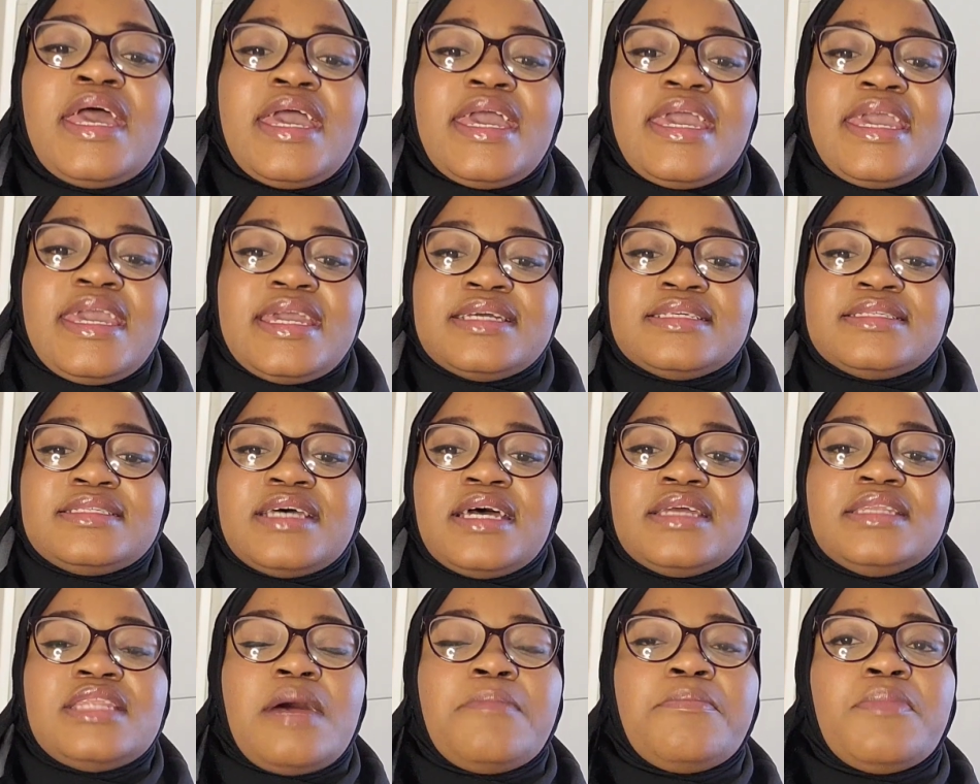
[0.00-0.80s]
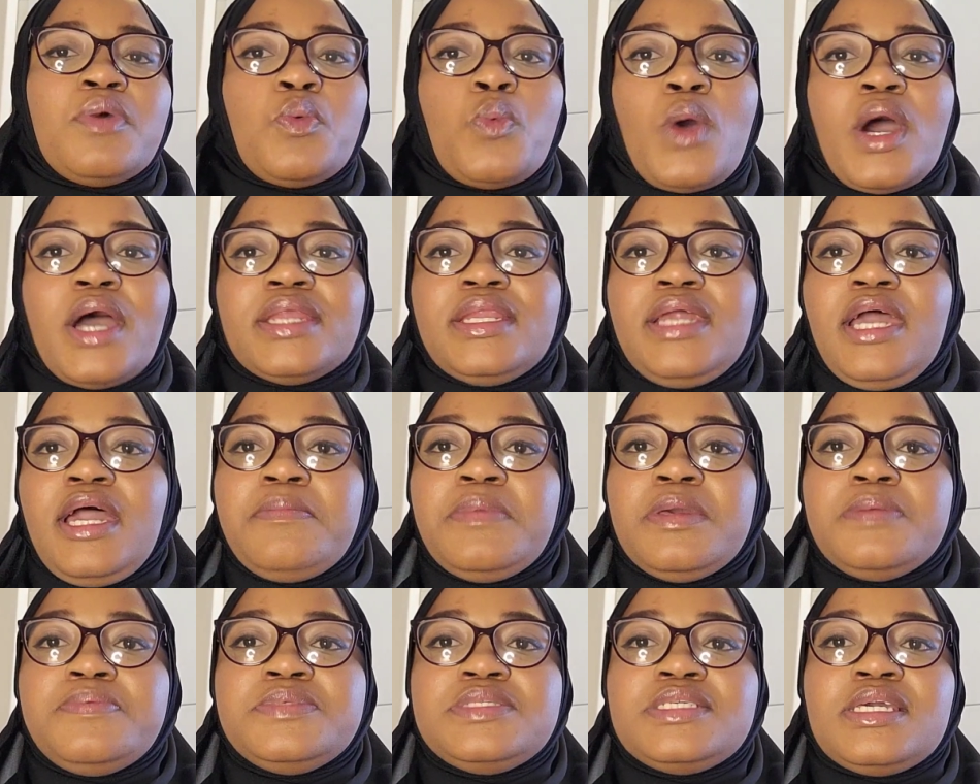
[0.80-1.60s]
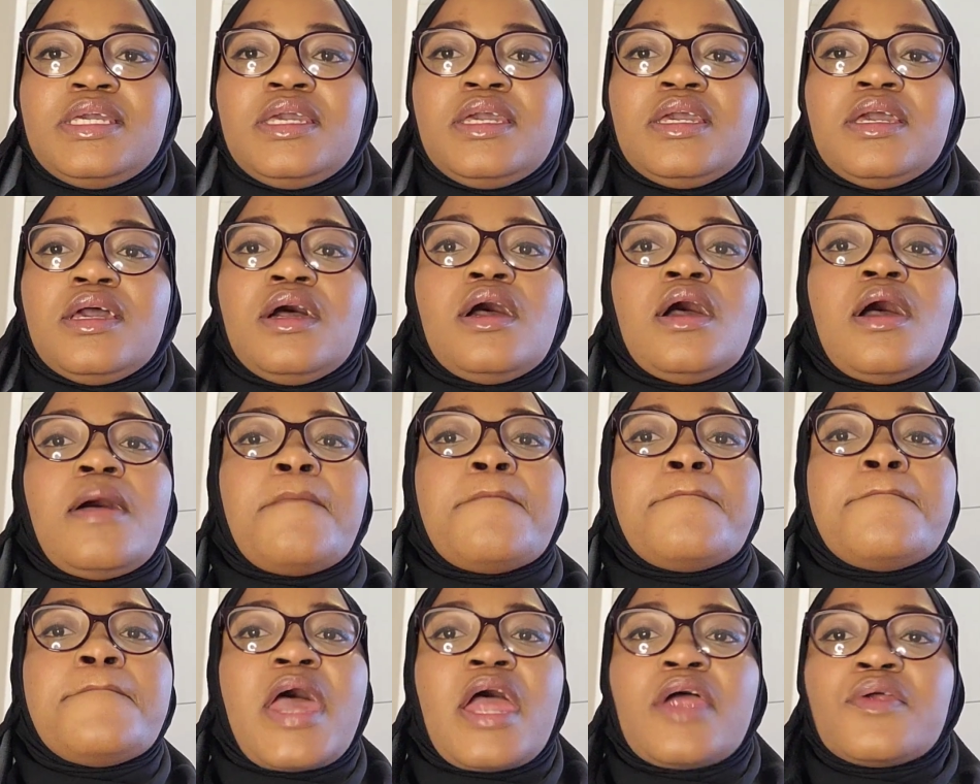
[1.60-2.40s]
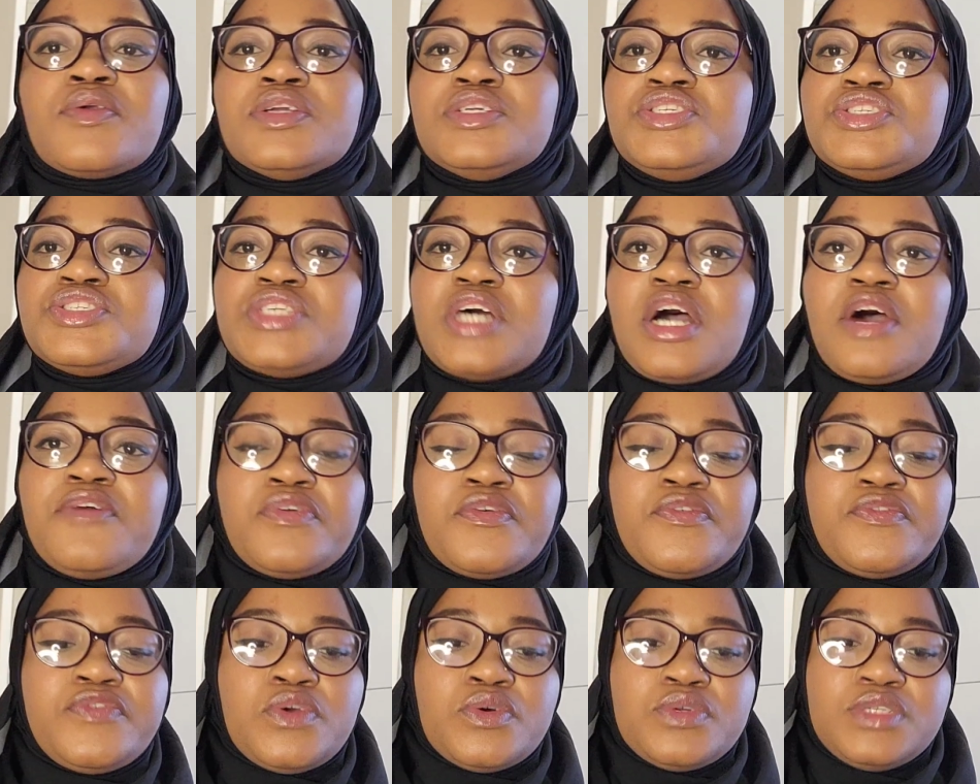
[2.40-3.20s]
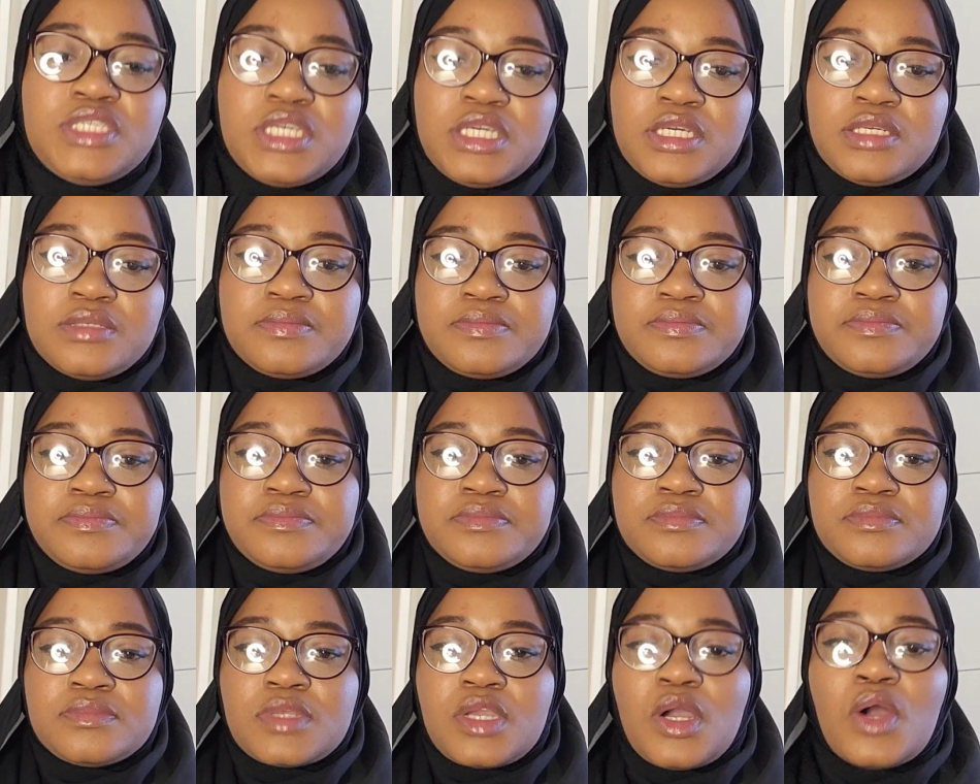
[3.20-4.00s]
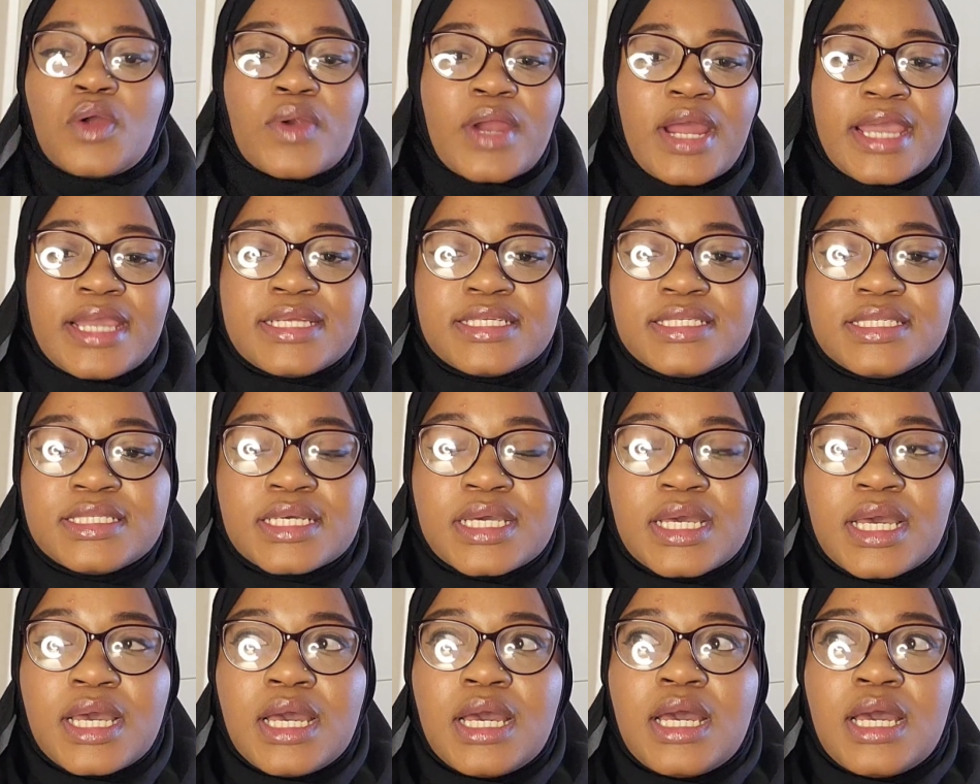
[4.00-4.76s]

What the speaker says: Is number one, Habibti, marriage is half of your deen. All right.